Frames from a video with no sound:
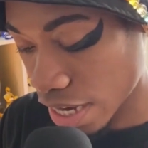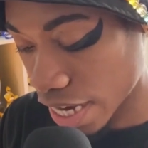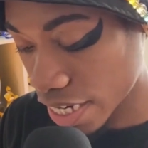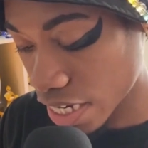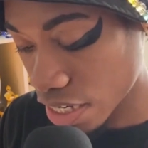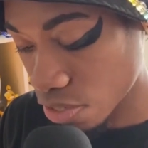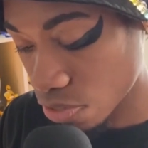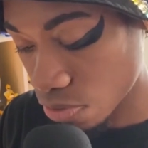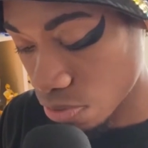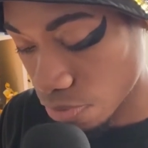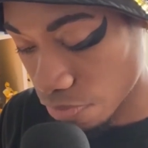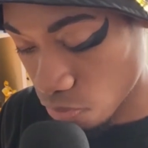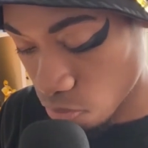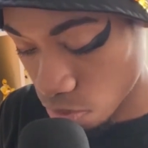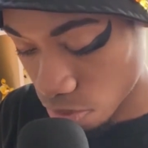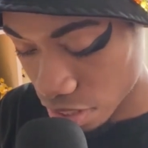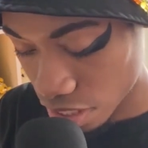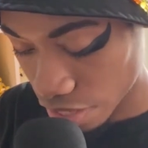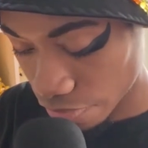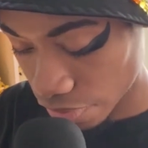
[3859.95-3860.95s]
Ayako, of
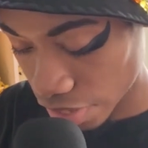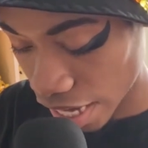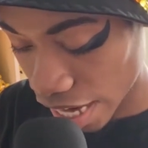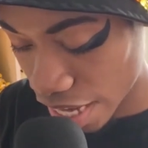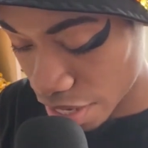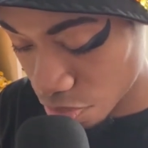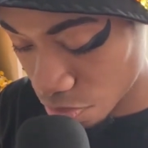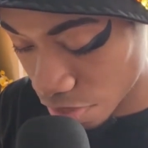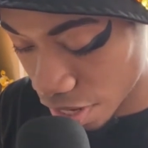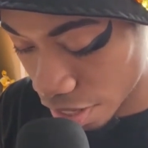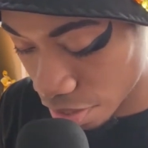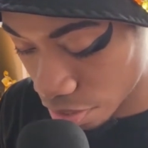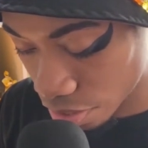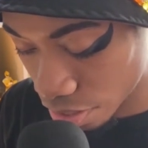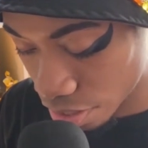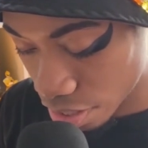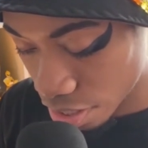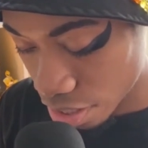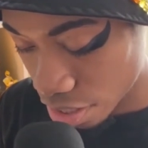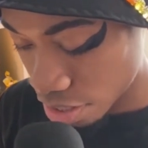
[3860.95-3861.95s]
course, never had a rider,
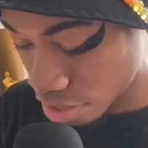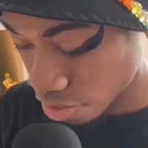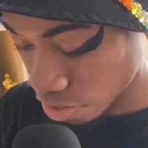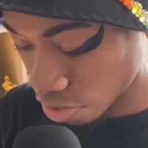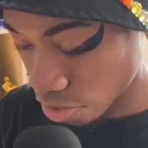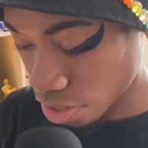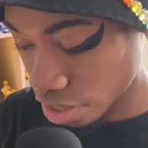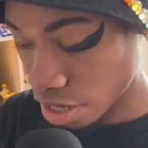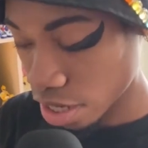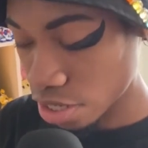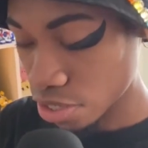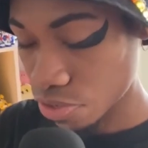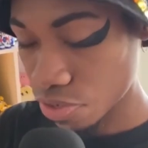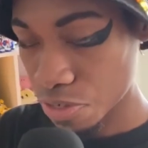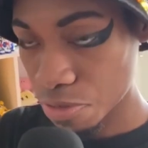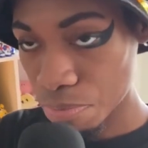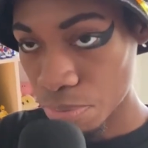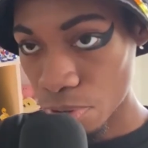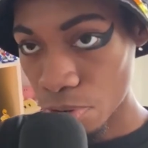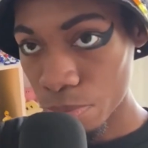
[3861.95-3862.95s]
so her color is
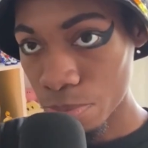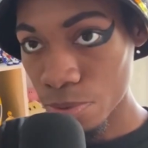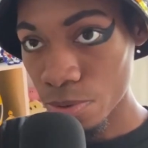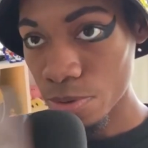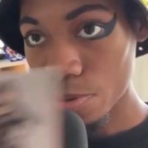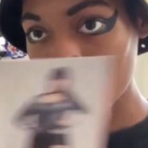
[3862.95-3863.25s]
purple,